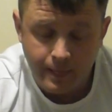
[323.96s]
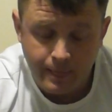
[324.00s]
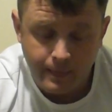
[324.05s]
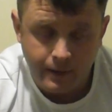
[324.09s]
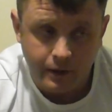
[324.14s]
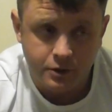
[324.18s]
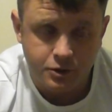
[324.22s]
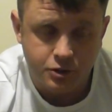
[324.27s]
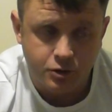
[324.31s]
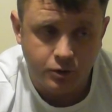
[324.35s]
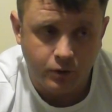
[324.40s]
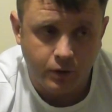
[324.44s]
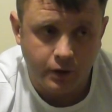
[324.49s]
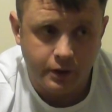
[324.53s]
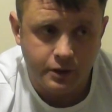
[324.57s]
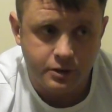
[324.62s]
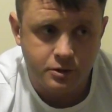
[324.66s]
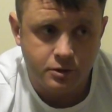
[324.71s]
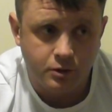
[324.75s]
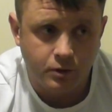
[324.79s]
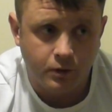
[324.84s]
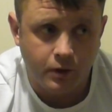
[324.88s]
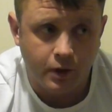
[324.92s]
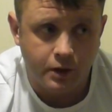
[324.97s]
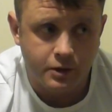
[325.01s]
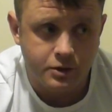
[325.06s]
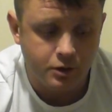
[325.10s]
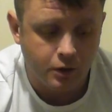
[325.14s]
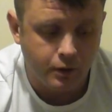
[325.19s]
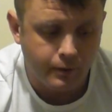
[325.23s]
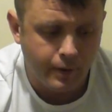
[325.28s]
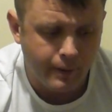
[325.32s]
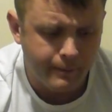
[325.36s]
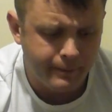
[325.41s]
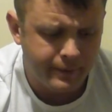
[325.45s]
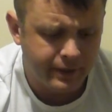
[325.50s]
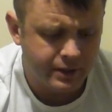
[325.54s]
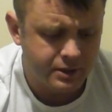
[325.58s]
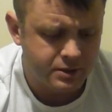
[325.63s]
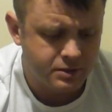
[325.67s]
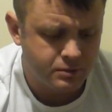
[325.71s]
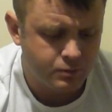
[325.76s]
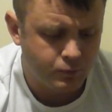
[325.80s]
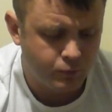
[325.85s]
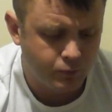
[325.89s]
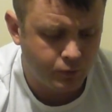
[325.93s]
and so on and so on. So my
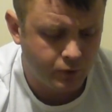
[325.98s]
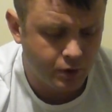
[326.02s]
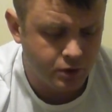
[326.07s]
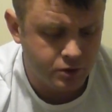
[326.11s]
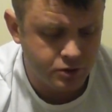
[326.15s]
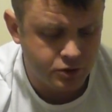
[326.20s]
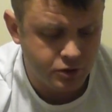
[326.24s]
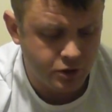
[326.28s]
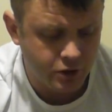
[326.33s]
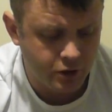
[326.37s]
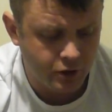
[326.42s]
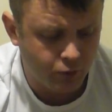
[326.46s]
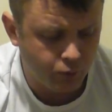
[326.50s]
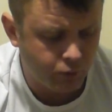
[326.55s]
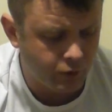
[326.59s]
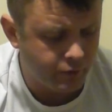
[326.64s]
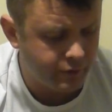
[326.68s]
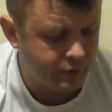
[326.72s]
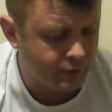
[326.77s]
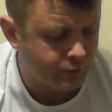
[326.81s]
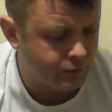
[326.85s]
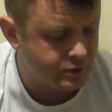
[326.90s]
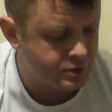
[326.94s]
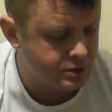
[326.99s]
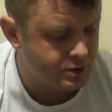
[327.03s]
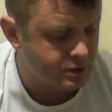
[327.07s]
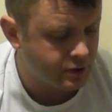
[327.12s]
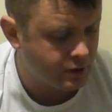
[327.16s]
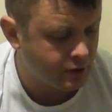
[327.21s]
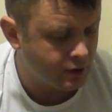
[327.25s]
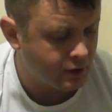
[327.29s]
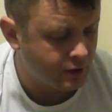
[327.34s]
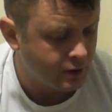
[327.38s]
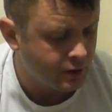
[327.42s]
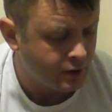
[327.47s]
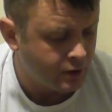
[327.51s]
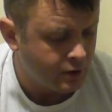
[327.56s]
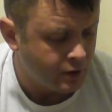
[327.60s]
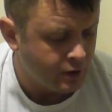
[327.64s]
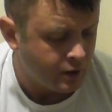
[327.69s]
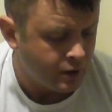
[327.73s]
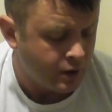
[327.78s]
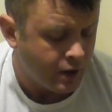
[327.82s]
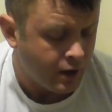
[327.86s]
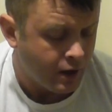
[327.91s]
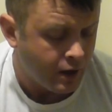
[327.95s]
biggest concern and worry was,
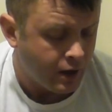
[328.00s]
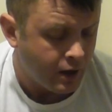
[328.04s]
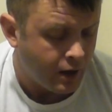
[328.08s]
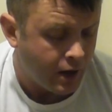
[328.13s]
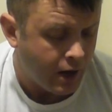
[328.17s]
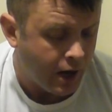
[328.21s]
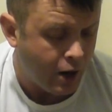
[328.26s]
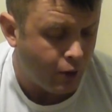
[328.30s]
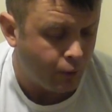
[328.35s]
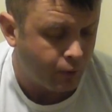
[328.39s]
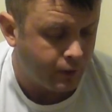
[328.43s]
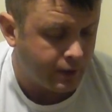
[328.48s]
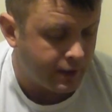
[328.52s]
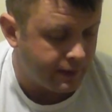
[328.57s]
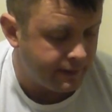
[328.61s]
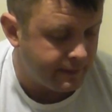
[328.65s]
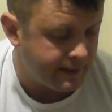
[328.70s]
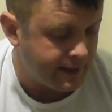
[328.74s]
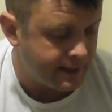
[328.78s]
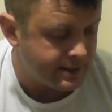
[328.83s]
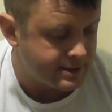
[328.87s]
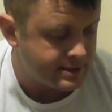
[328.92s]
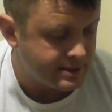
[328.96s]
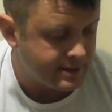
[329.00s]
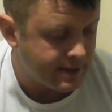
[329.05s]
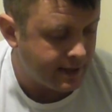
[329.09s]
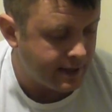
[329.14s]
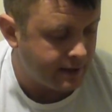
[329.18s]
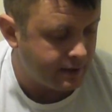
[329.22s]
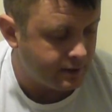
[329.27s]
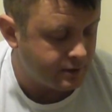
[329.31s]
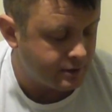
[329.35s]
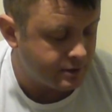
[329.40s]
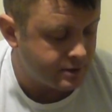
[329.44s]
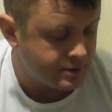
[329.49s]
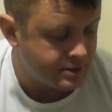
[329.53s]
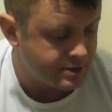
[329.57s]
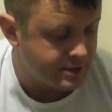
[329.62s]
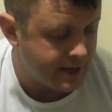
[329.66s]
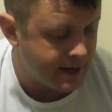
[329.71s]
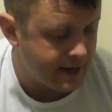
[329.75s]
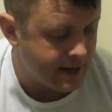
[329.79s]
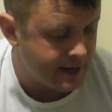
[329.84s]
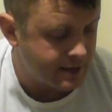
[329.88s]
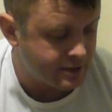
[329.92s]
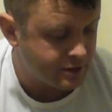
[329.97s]
how can this then
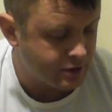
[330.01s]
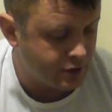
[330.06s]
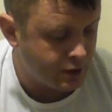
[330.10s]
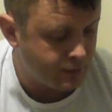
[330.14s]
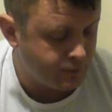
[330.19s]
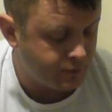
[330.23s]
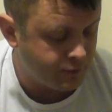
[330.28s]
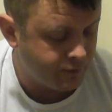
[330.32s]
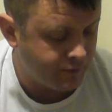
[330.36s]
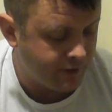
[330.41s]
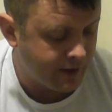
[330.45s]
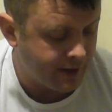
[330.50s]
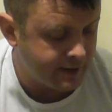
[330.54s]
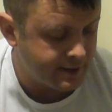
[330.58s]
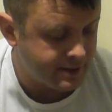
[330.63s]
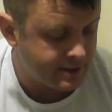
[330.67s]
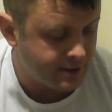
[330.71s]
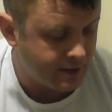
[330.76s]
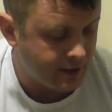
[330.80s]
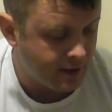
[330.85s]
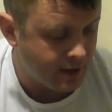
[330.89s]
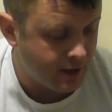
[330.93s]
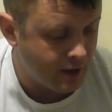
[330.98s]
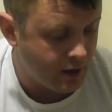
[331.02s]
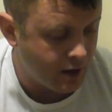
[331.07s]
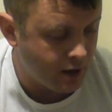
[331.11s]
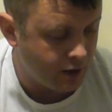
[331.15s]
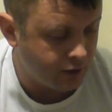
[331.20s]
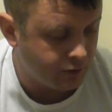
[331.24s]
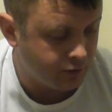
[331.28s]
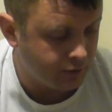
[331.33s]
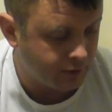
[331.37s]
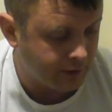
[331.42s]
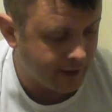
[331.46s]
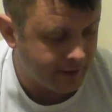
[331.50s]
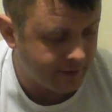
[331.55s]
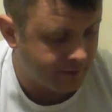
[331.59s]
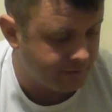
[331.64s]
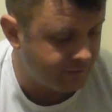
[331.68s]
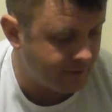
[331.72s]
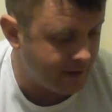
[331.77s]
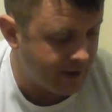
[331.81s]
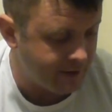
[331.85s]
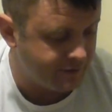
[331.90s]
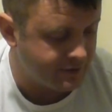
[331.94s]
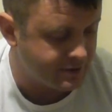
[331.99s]
say it's going to provide a hook length
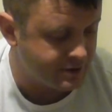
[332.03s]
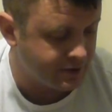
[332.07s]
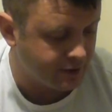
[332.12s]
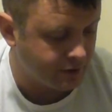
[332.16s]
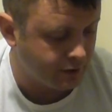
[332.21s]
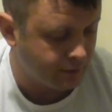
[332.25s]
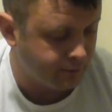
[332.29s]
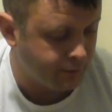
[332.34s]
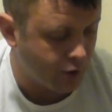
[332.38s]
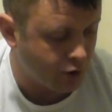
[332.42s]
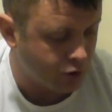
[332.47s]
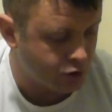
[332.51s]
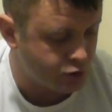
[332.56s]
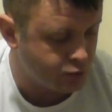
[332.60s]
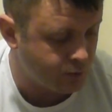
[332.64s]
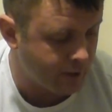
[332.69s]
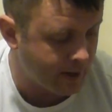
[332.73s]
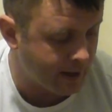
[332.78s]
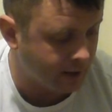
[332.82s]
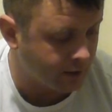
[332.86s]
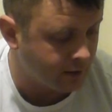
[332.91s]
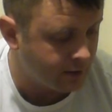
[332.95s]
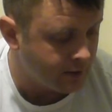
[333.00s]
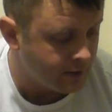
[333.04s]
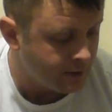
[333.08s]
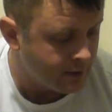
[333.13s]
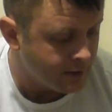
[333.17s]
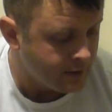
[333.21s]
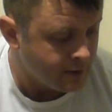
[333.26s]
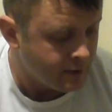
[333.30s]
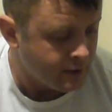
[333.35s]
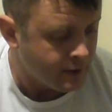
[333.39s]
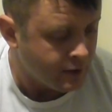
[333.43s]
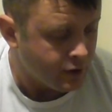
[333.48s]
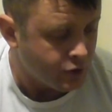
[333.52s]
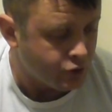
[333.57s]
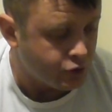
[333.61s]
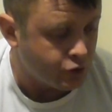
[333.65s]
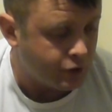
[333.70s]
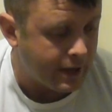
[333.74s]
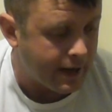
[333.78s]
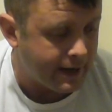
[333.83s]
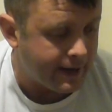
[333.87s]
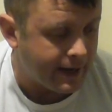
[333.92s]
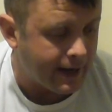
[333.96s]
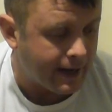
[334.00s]
for every single box? Well, you
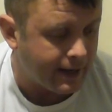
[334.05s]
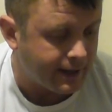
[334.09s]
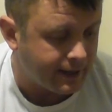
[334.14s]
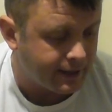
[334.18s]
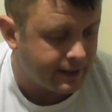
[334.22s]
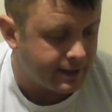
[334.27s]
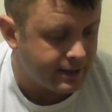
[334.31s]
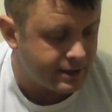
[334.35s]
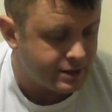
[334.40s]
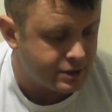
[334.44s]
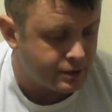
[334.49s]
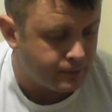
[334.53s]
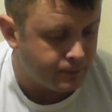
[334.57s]
get an Allen key